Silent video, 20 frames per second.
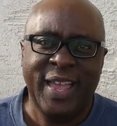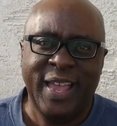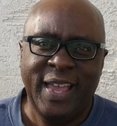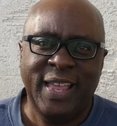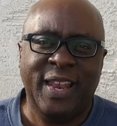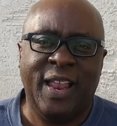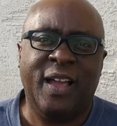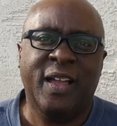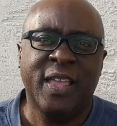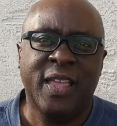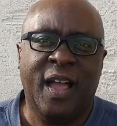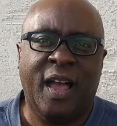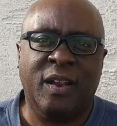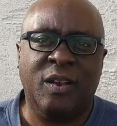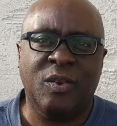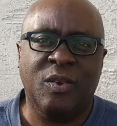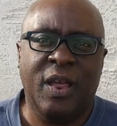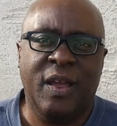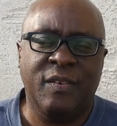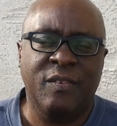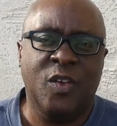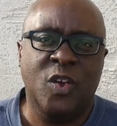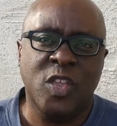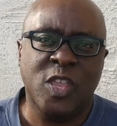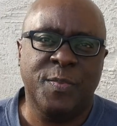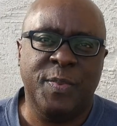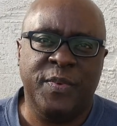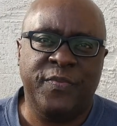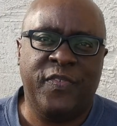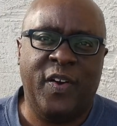now, I don't know how long
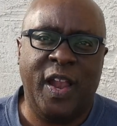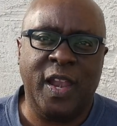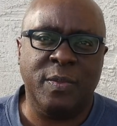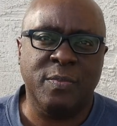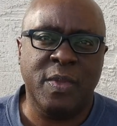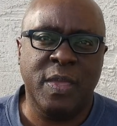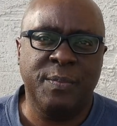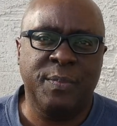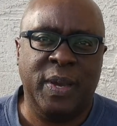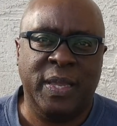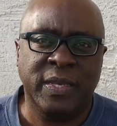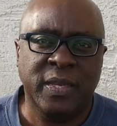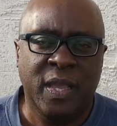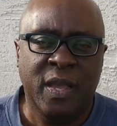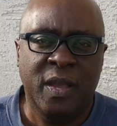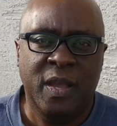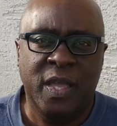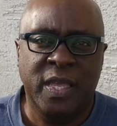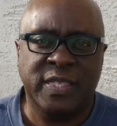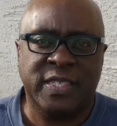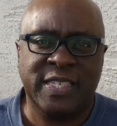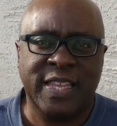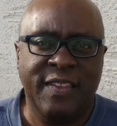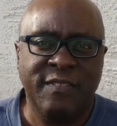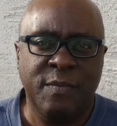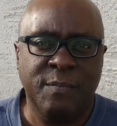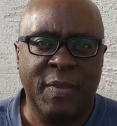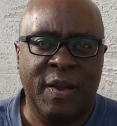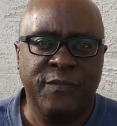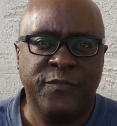you've been following me, but
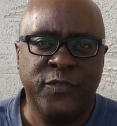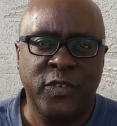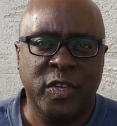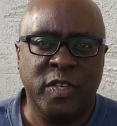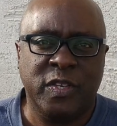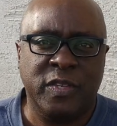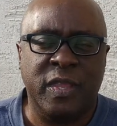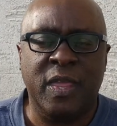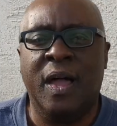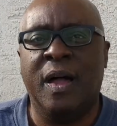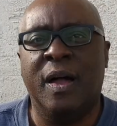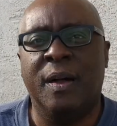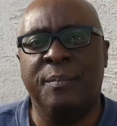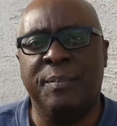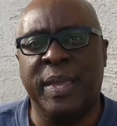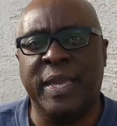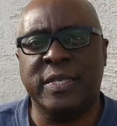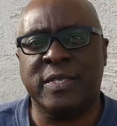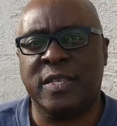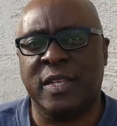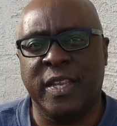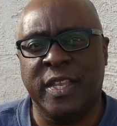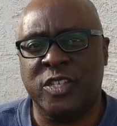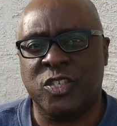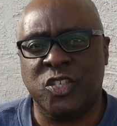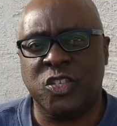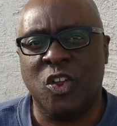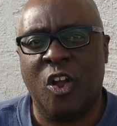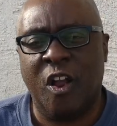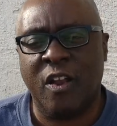Saving My Foot um, basically it
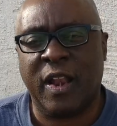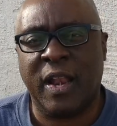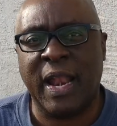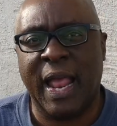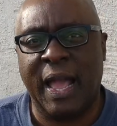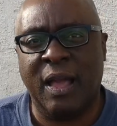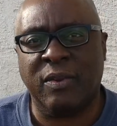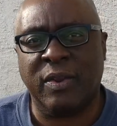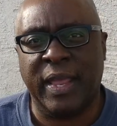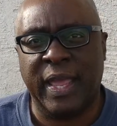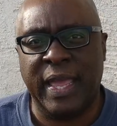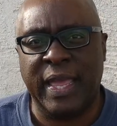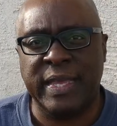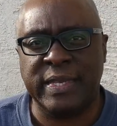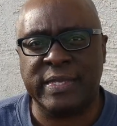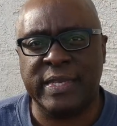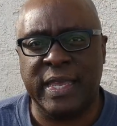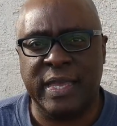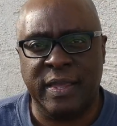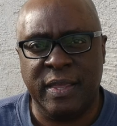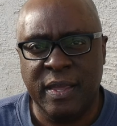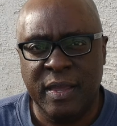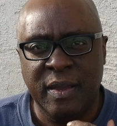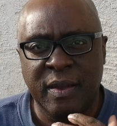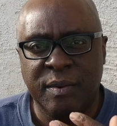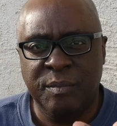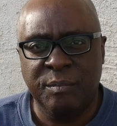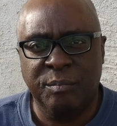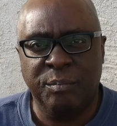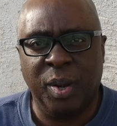started out as a
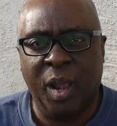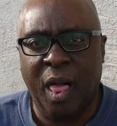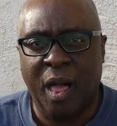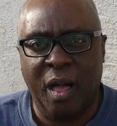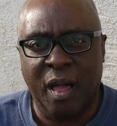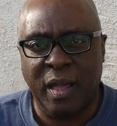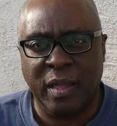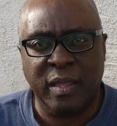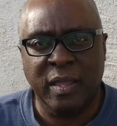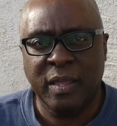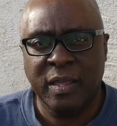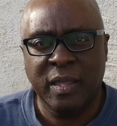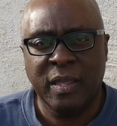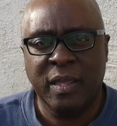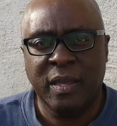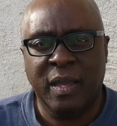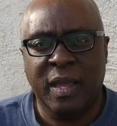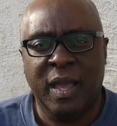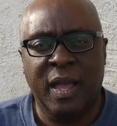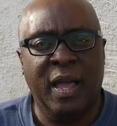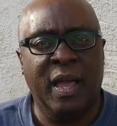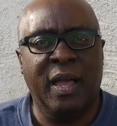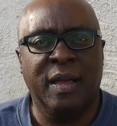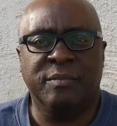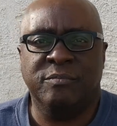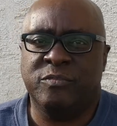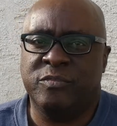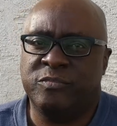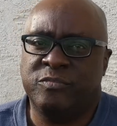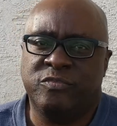blog.
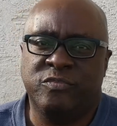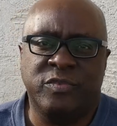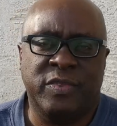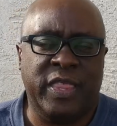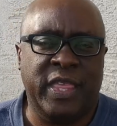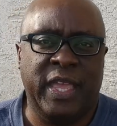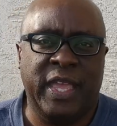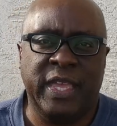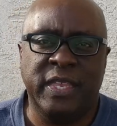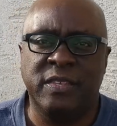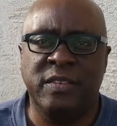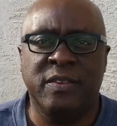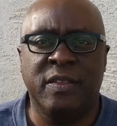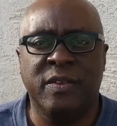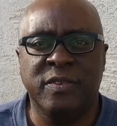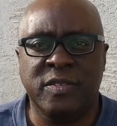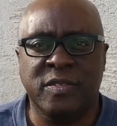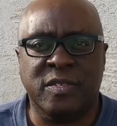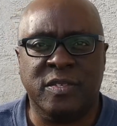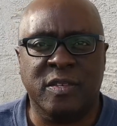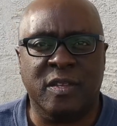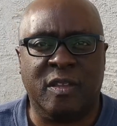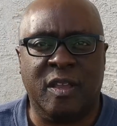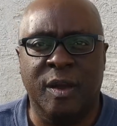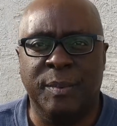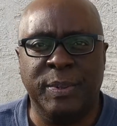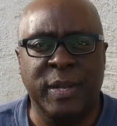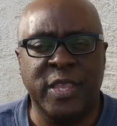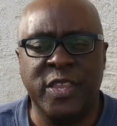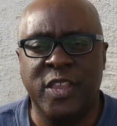Um, then a
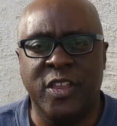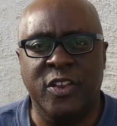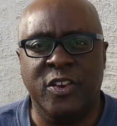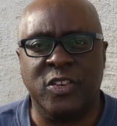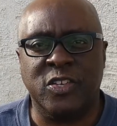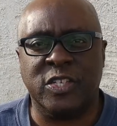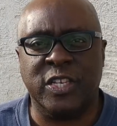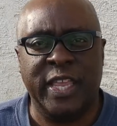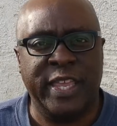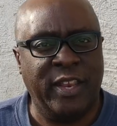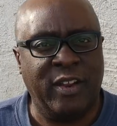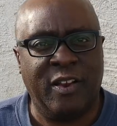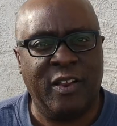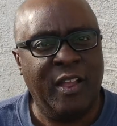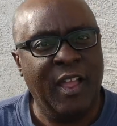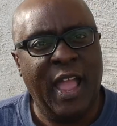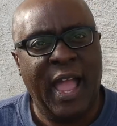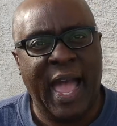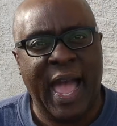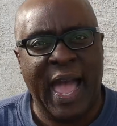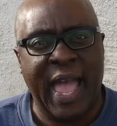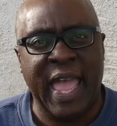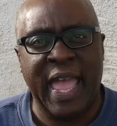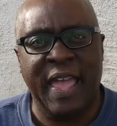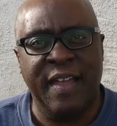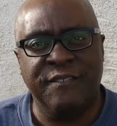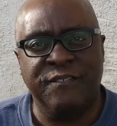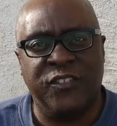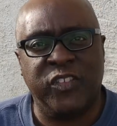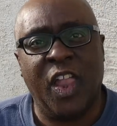couple of years later, I
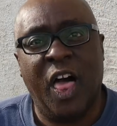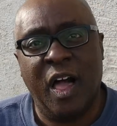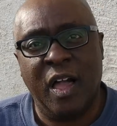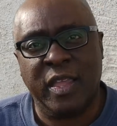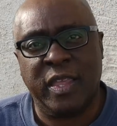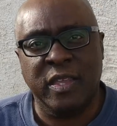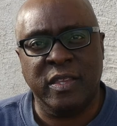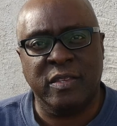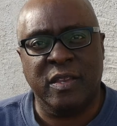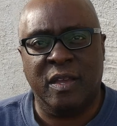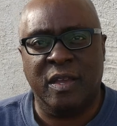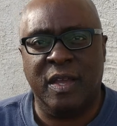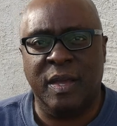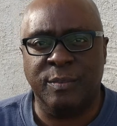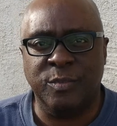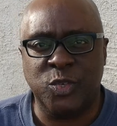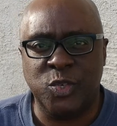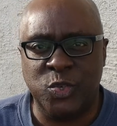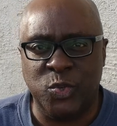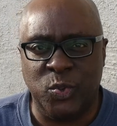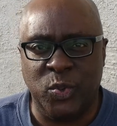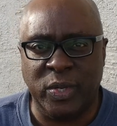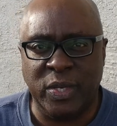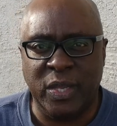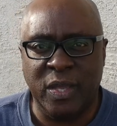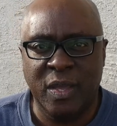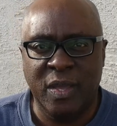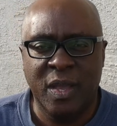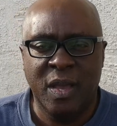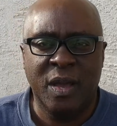add vlogging um, to it.
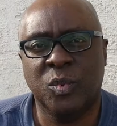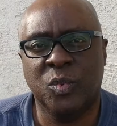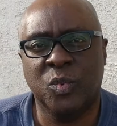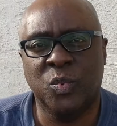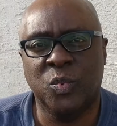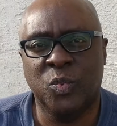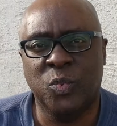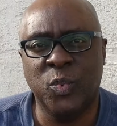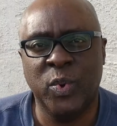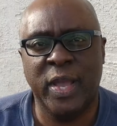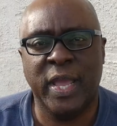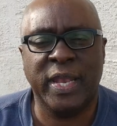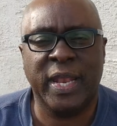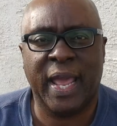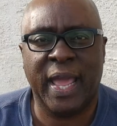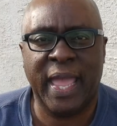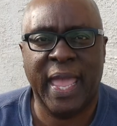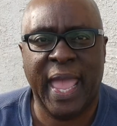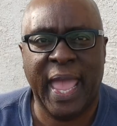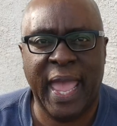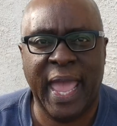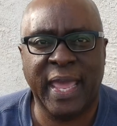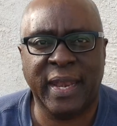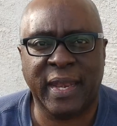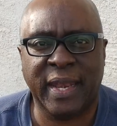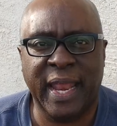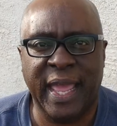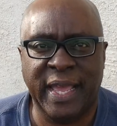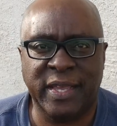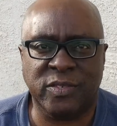When I had
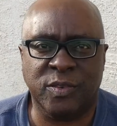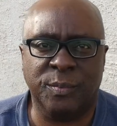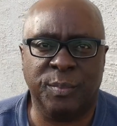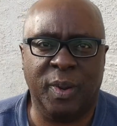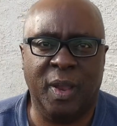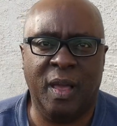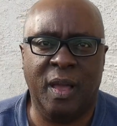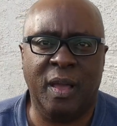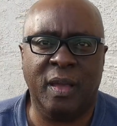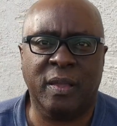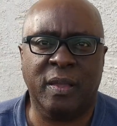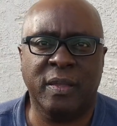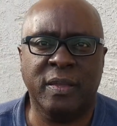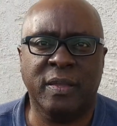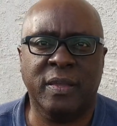it as a blog,